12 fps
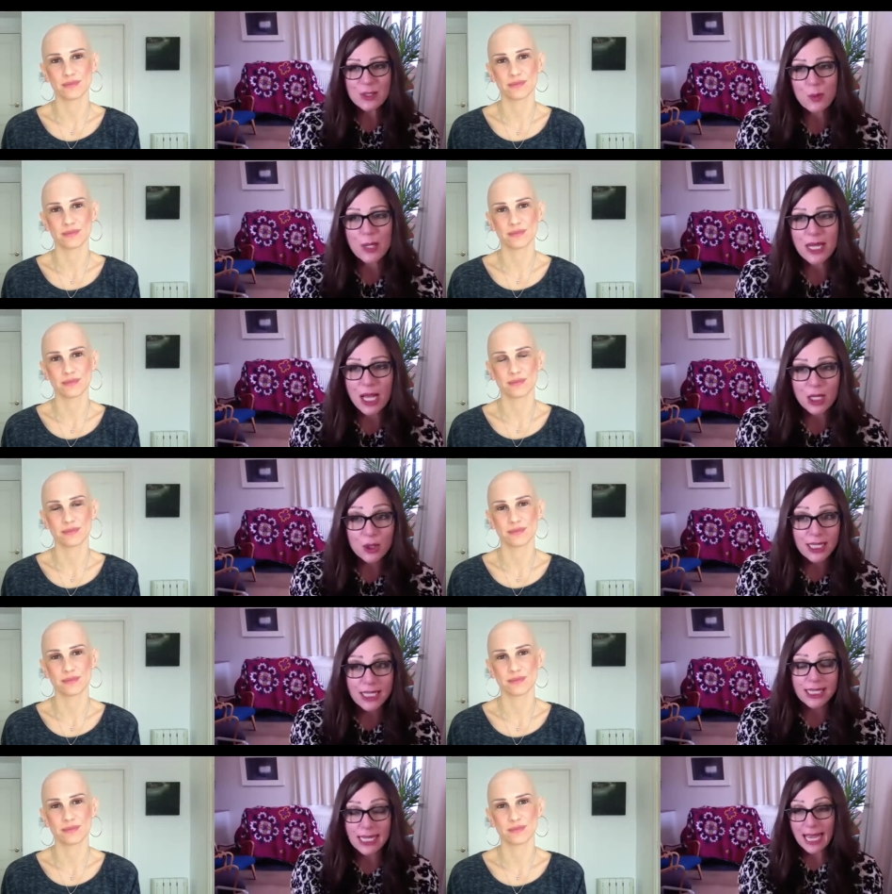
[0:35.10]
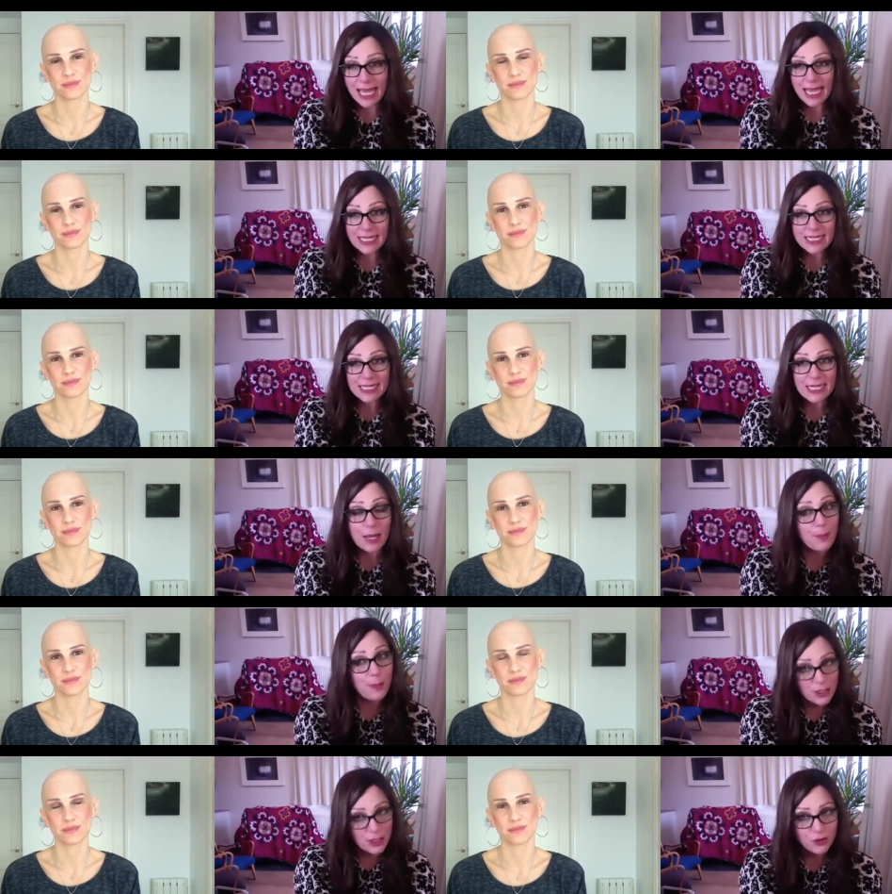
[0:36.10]
Speaker 1: we are looking at
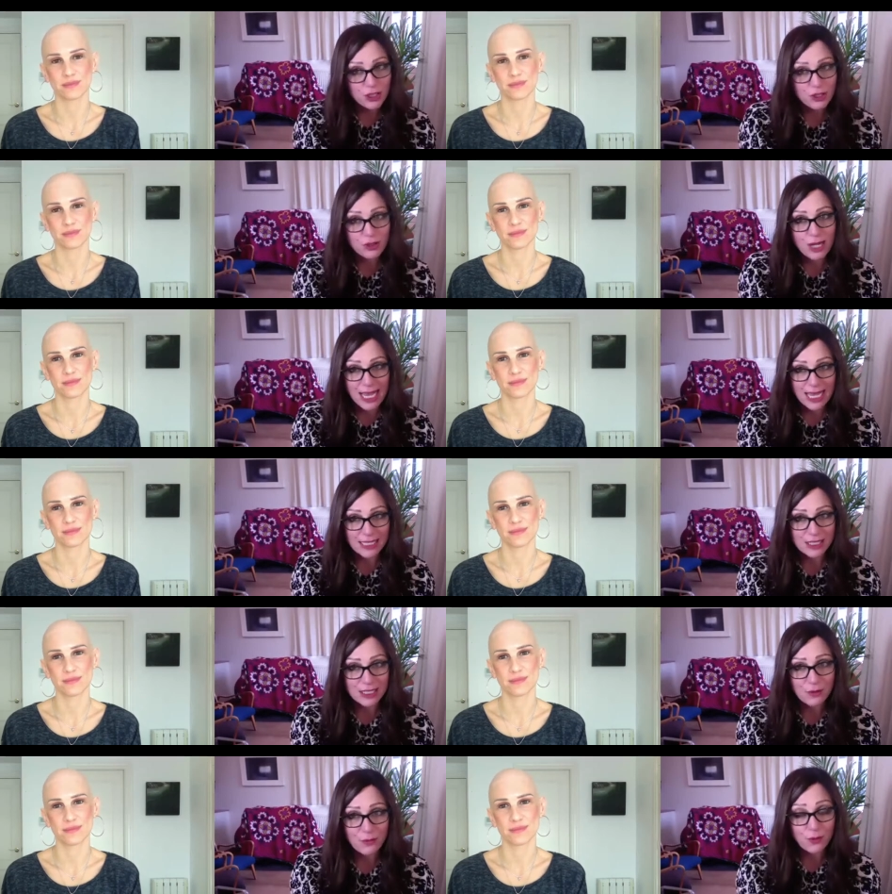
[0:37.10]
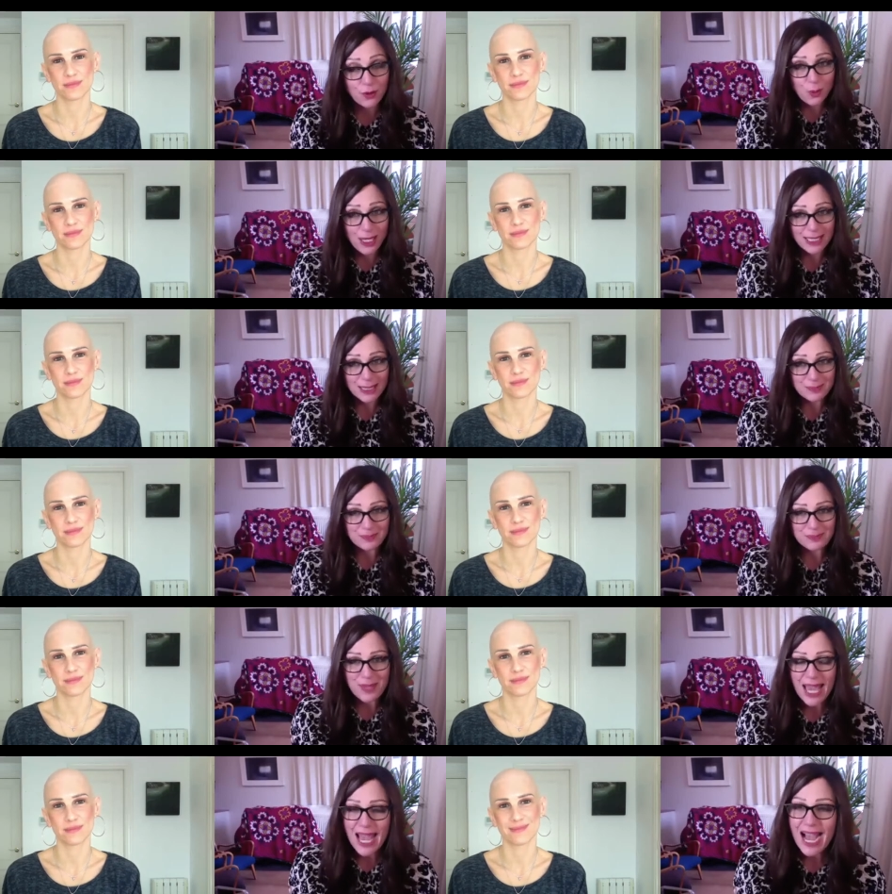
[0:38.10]
measuring your head for a wig.
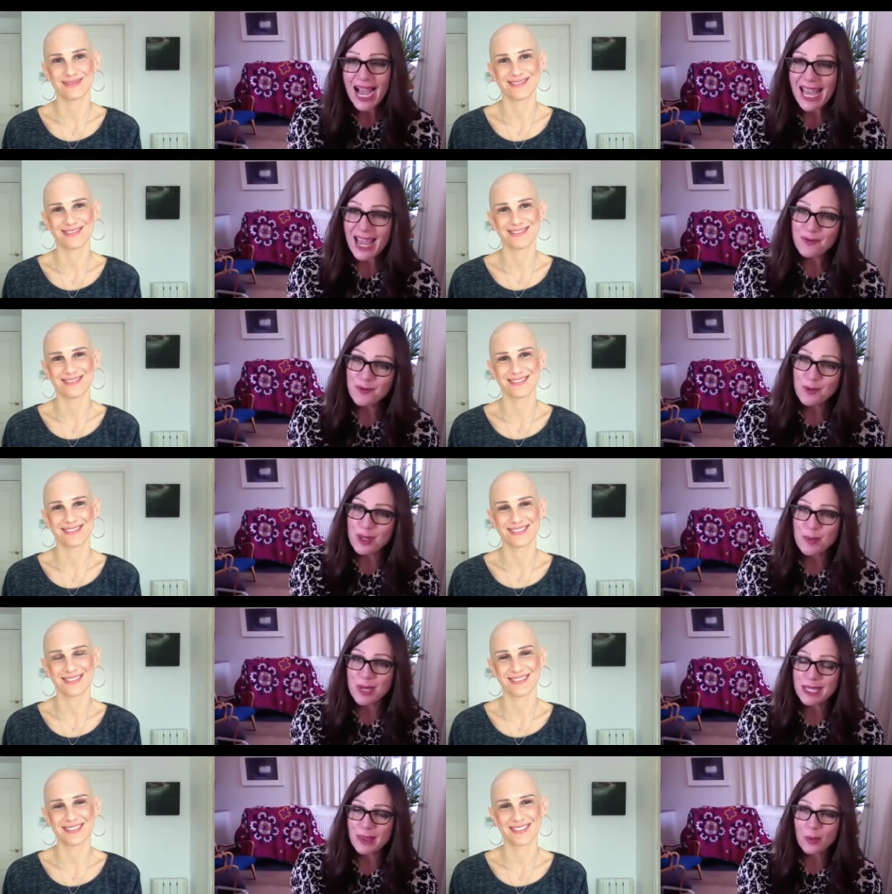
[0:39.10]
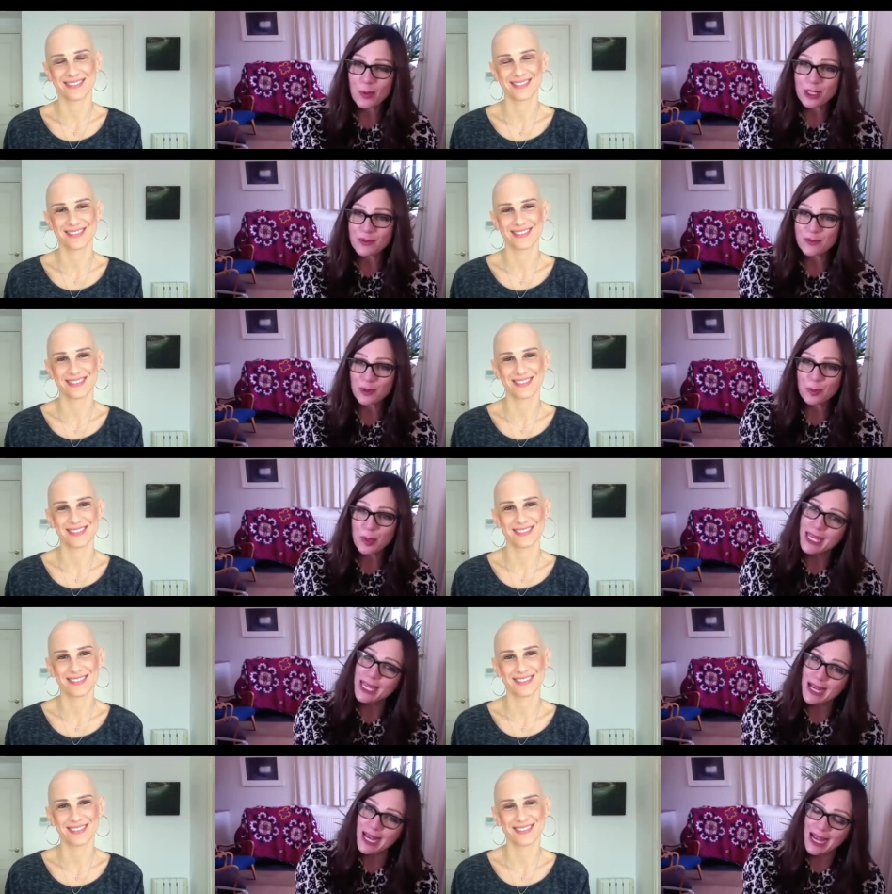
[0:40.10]
I have with me the wonderful Pia,
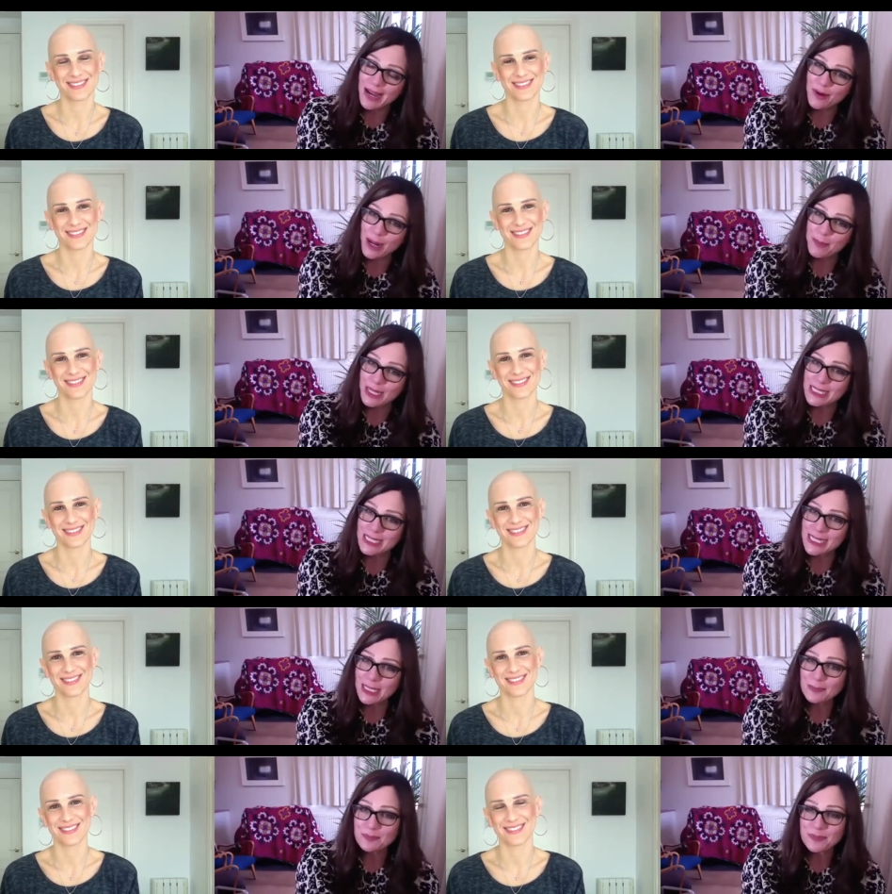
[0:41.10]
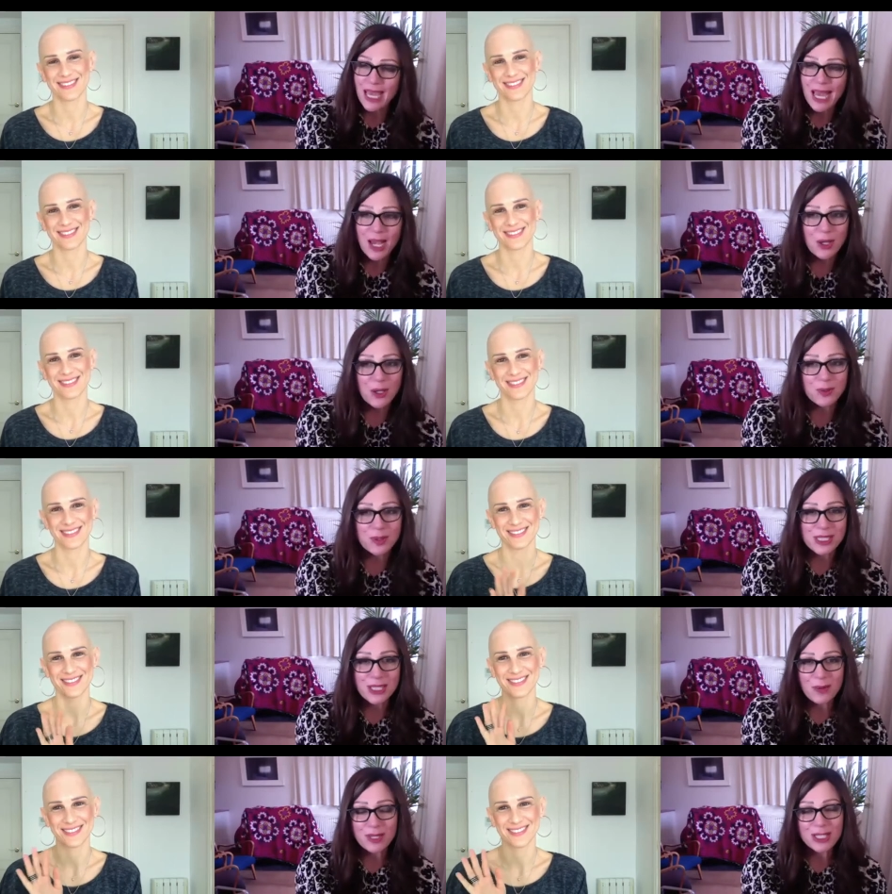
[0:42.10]
our ambassador, who is
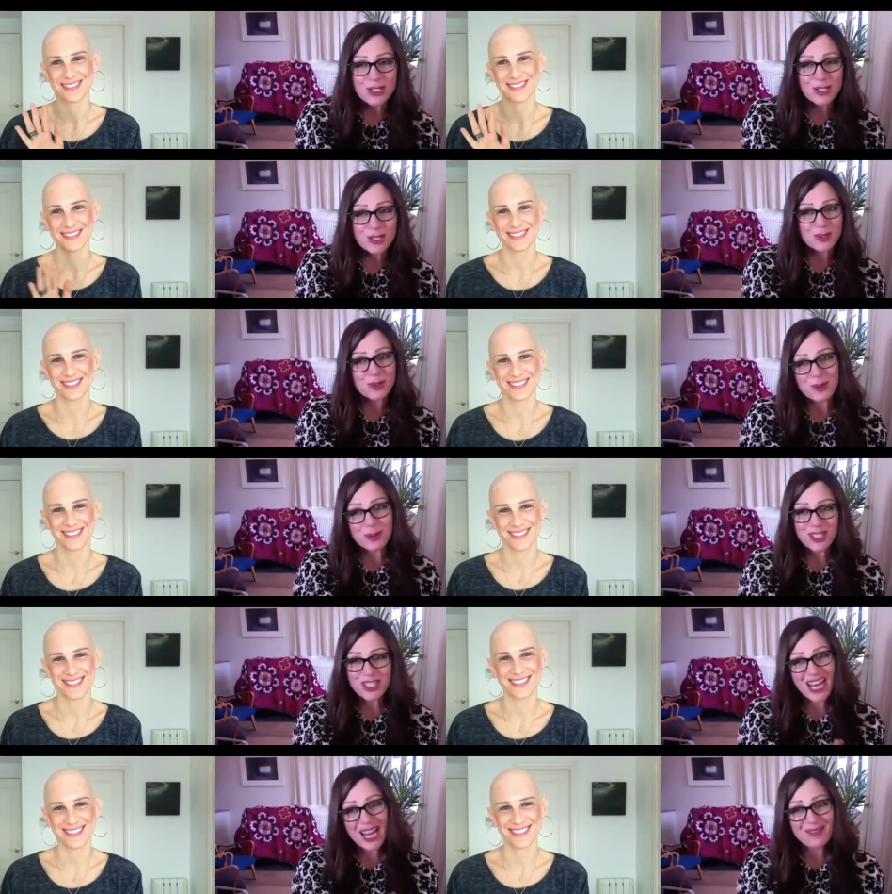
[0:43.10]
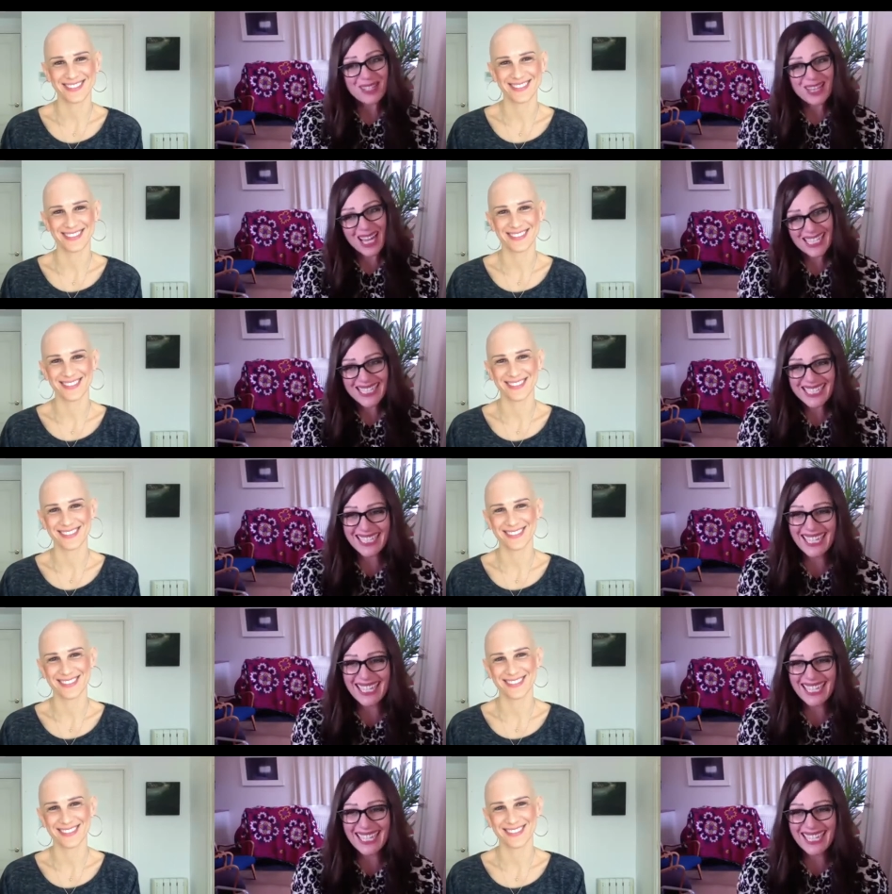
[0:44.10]
going to share with us